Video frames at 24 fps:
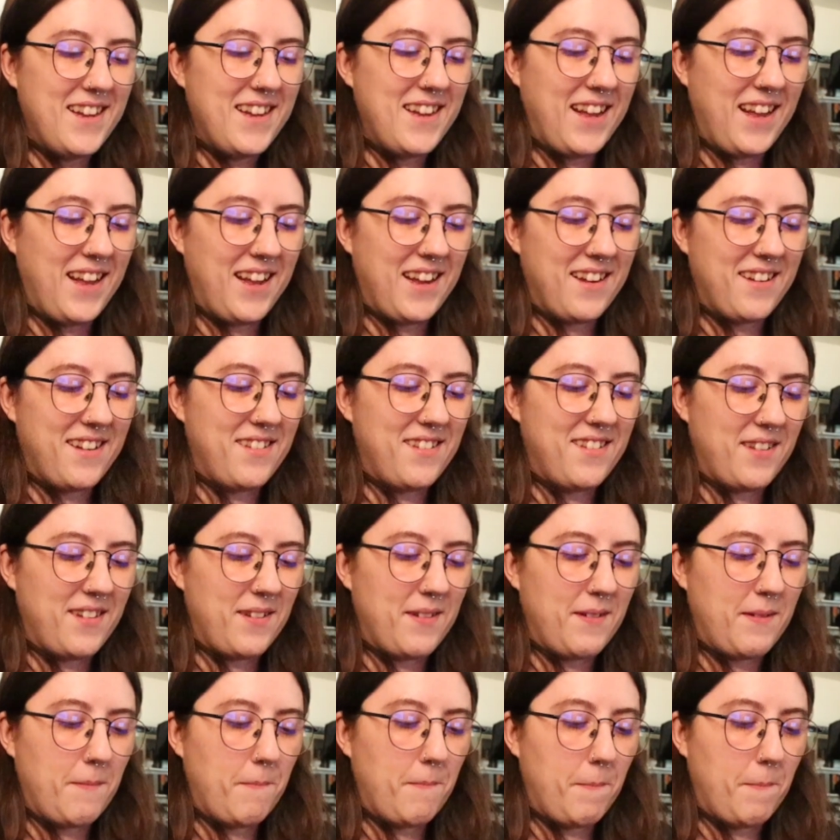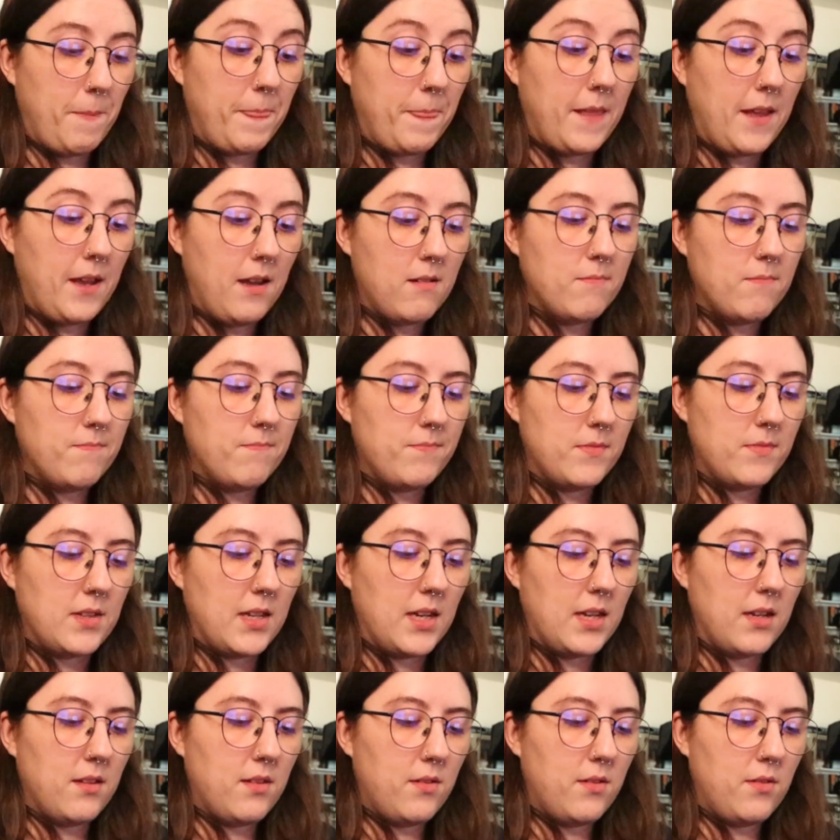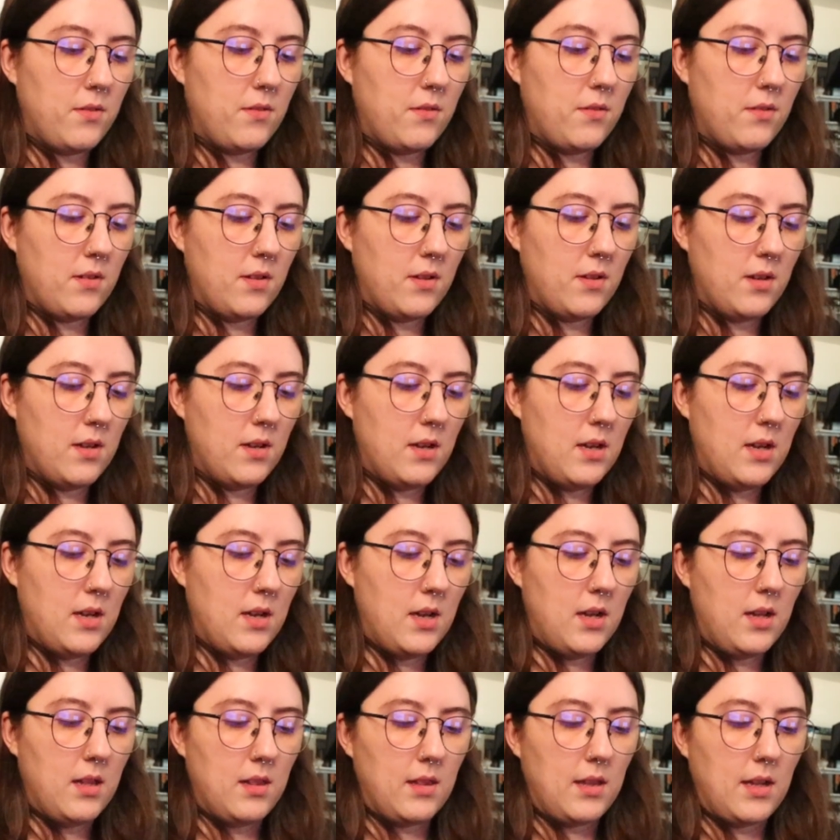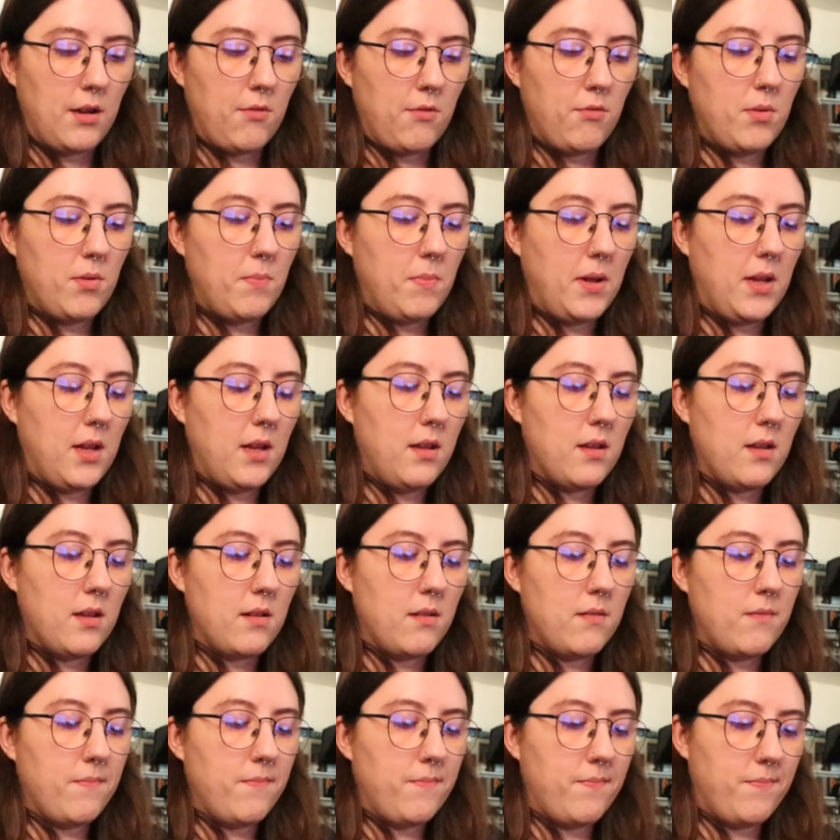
And yeah, that would be it.